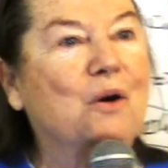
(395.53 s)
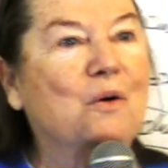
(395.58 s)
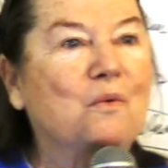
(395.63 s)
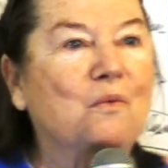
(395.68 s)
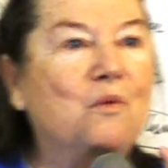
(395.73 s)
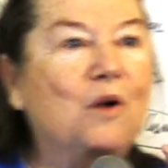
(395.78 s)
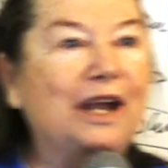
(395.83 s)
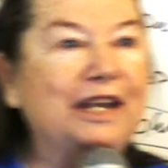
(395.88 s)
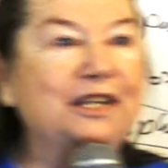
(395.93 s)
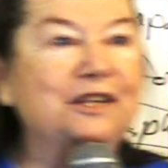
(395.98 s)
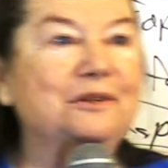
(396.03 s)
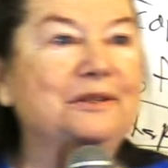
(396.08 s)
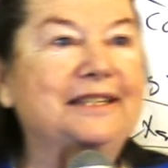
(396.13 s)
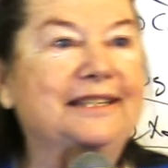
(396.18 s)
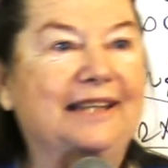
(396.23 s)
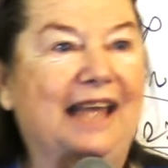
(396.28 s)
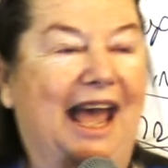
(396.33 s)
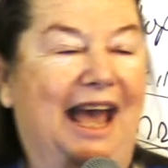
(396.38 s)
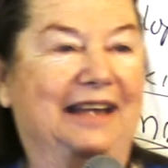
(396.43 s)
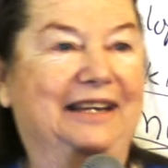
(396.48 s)
what you
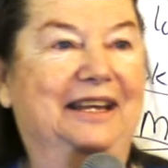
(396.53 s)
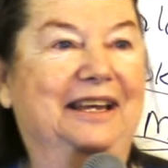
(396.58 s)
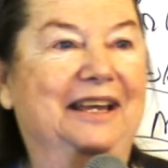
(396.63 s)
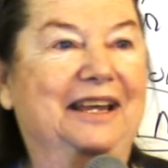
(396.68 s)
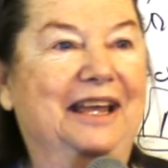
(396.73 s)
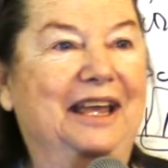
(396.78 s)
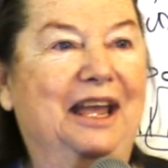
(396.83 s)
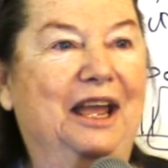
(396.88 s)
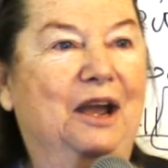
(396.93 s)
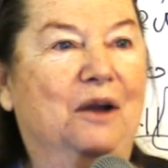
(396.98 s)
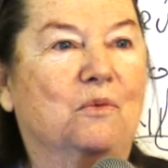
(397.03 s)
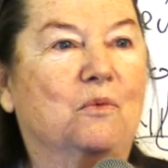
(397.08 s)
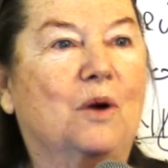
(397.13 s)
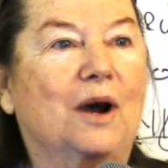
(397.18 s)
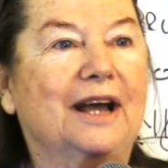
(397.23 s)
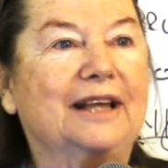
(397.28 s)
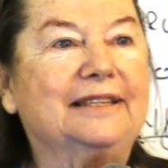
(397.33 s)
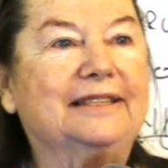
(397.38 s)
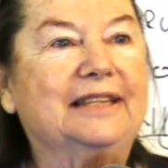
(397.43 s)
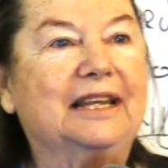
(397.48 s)
said
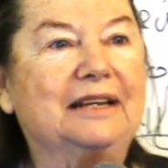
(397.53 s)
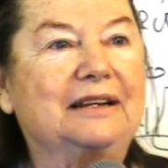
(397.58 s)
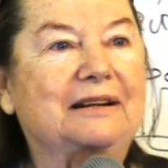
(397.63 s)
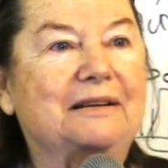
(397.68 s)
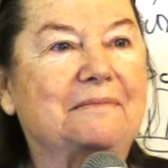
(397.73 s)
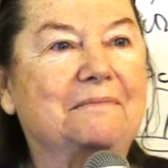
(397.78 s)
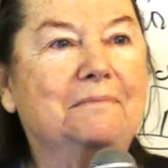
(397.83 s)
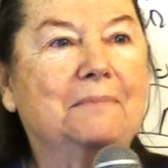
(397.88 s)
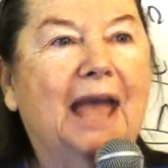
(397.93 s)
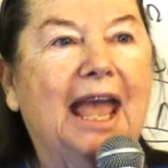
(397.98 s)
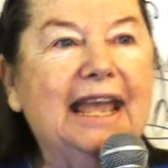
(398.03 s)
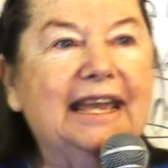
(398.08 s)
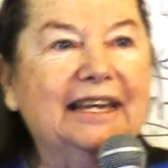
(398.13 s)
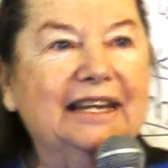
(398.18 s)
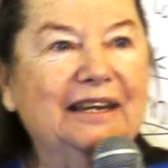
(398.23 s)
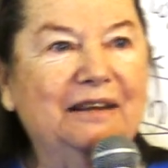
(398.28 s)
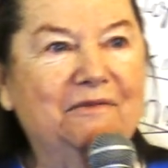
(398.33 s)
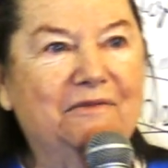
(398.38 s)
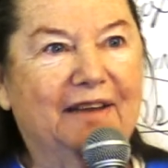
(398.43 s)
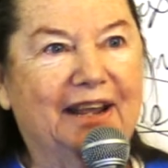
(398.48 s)
was, make
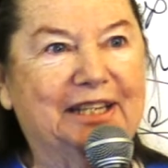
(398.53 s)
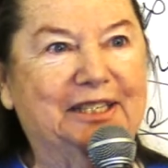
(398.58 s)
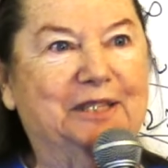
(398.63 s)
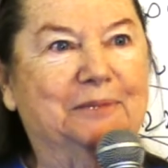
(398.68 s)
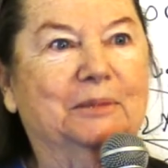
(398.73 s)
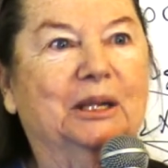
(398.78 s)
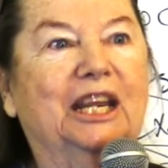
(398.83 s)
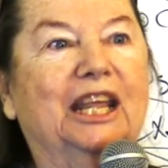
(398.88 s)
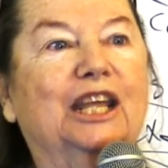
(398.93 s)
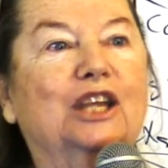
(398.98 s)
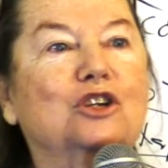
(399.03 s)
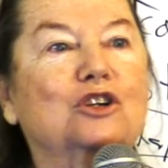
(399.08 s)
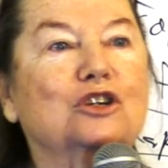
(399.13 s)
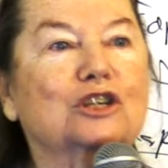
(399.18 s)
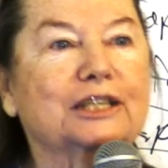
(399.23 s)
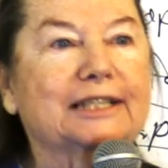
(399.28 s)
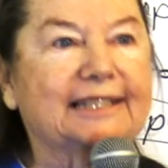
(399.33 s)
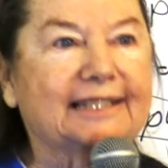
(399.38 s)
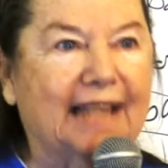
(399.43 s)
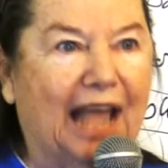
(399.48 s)
an investment in
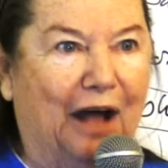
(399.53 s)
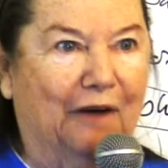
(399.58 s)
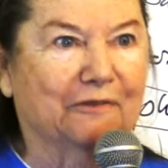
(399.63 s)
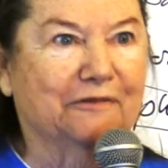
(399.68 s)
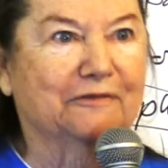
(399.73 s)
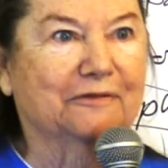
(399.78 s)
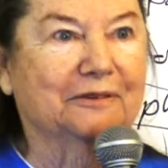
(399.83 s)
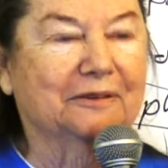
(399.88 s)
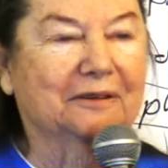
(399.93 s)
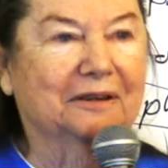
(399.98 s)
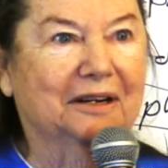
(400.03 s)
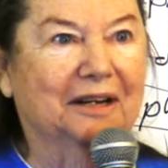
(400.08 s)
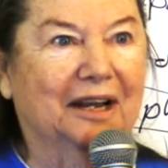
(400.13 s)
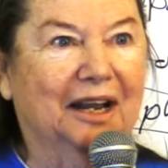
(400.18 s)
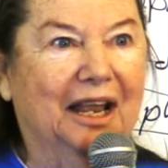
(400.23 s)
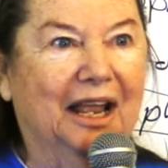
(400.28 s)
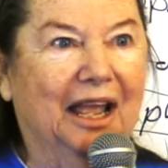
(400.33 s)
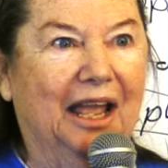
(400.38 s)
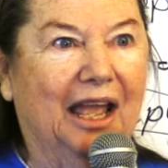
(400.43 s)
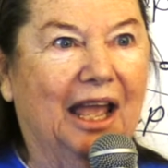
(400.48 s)
yourself.
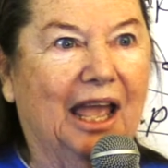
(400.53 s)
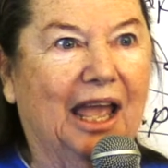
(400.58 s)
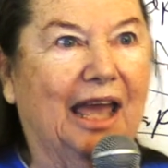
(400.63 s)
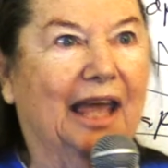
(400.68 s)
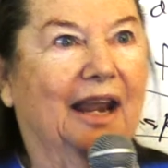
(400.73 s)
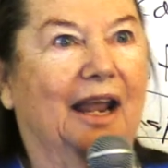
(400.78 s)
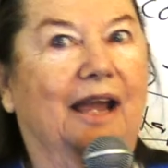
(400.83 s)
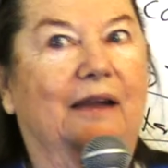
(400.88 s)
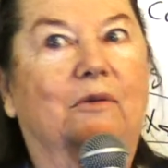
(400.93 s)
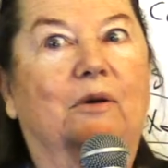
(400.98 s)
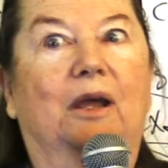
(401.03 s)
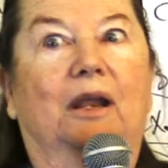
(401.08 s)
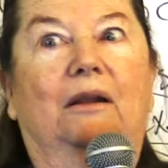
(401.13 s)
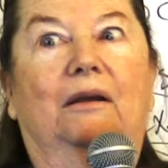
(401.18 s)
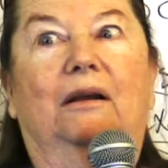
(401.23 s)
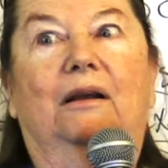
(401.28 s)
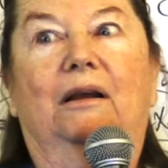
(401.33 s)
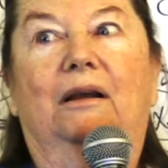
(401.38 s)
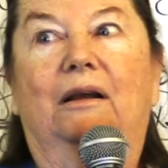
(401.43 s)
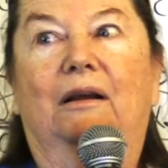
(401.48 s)
And I went,
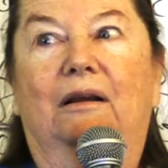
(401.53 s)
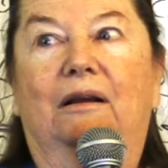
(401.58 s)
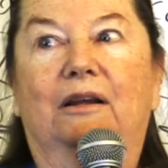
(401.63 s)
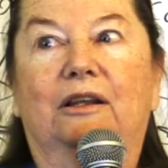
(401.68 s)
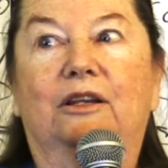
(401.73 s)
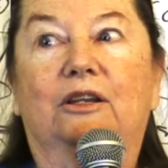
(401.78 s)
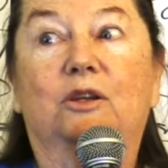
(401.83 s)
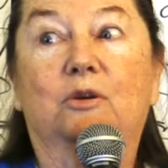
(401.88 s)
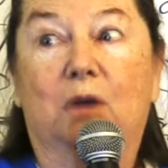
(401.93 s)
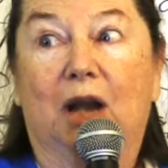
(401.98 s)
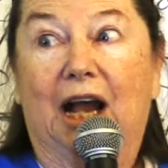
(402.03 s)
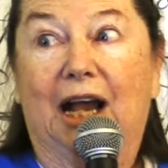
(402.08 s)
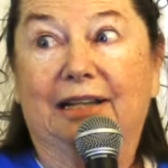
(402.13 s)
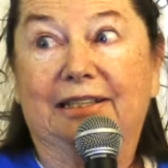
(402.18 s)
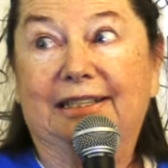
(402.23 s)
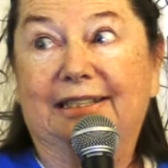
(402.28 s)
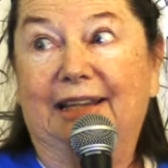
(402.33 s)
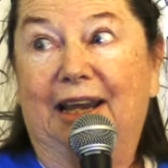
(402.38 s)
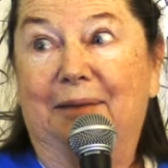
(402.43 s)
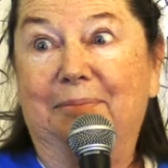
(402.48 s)
new
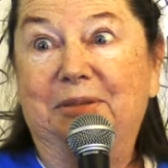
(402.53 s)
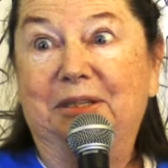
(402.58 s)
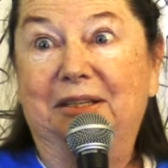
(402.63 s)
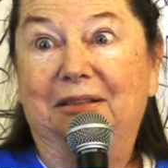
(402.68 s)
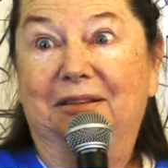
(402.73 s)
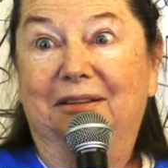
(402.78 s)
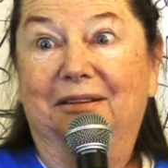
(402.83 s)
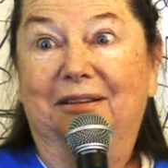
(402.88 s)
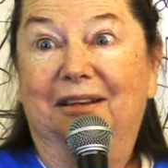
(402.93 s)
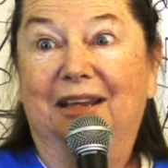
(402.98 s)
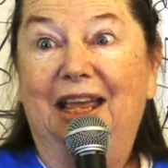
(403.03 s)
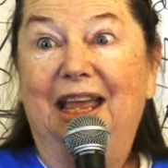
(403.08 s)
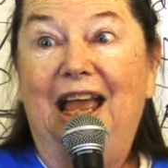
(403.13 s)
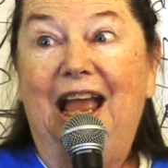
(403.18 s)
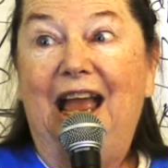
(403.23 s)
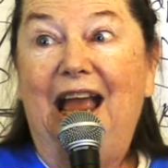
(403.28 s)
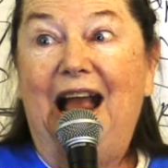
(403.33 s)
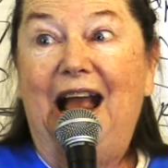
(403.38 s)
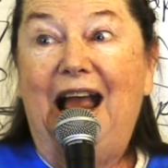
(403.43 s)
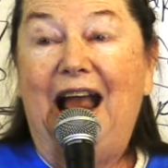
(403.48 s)
concept.
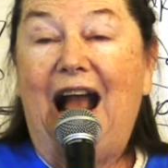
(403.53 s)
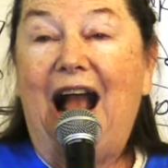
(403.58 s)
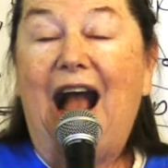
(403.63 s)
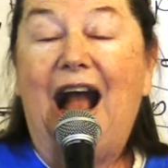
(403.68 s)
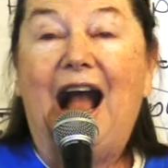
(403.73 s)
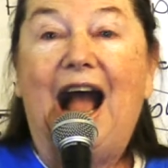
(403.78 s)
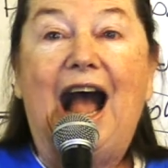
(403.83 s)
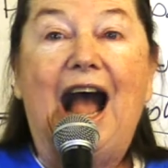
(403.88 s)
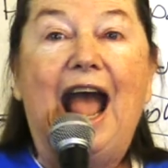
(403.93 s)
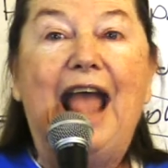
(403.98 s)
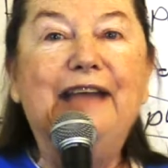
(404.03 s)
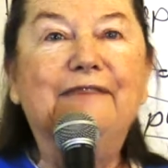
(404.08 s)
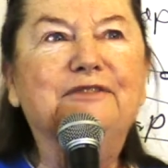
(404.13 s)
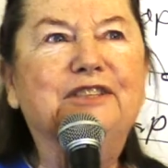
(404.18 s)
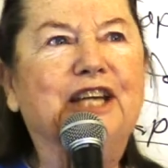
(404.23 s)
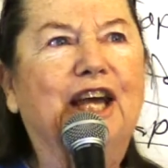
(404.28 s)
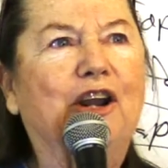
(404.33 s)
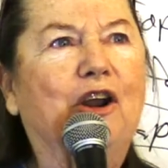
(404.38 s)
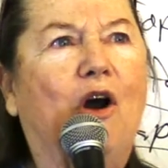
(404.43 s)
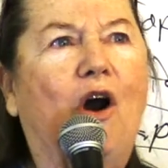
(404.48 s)
I have
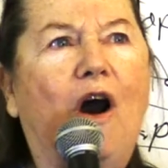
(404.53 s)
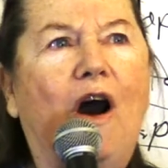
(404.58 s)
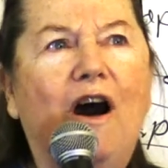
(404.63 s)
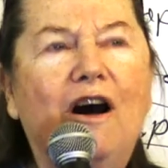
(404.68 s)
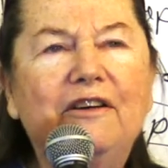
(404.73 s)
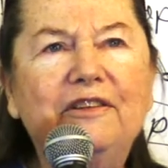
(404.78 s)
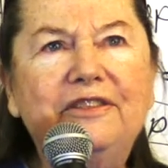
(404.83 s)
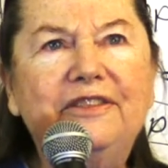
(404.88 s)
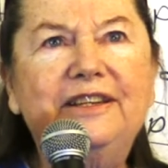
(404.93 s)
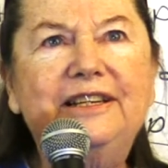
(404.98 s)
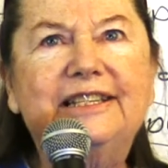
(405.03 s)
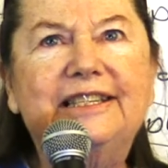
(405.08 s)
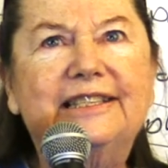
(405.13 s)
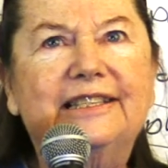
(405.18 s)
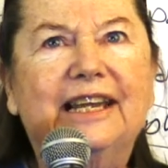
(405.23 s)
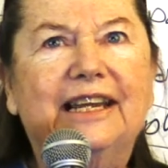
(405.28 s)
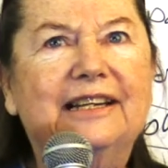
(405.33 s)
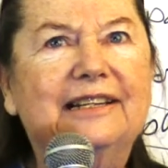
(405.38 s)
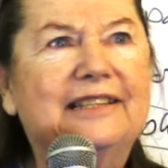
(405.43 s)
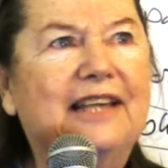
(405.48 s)
done all these
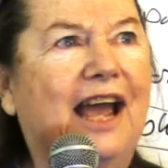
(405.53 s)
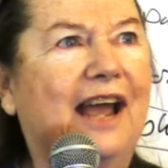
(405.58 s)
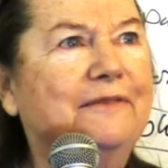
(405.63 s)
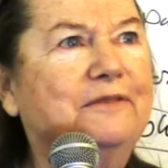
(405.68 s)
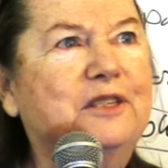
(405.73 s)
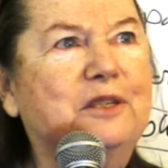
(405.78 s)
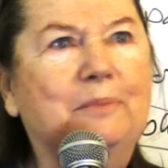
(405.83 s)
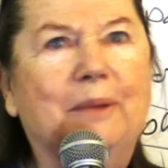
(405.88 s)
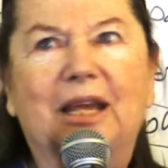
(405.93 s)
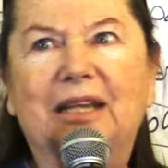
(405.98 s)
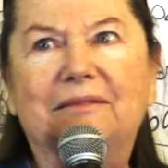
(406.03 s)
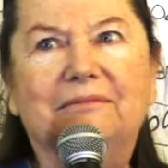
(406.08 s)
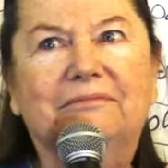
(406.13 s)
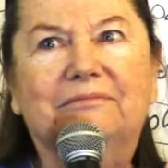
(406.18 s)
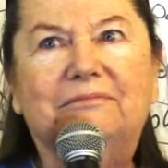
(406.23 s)
things. I've spent